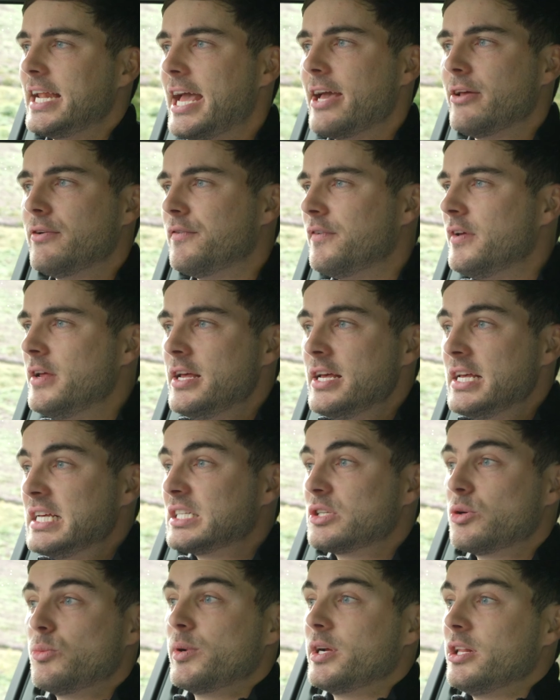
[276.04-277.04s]
out of
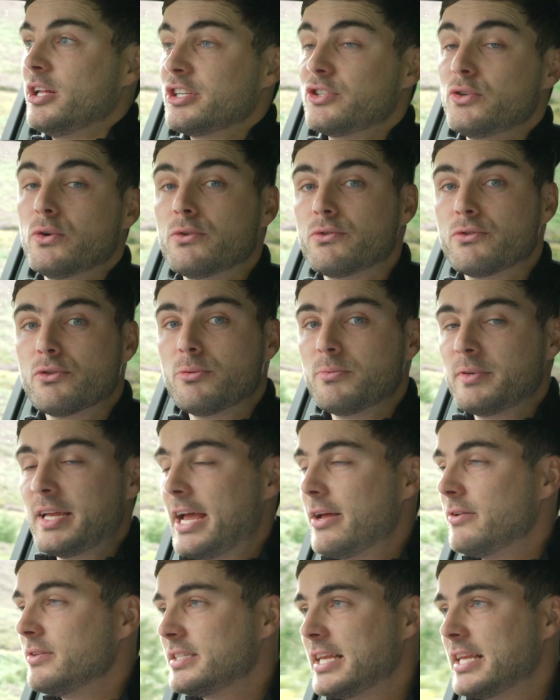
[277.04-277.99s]
somewhere like Dundrum Town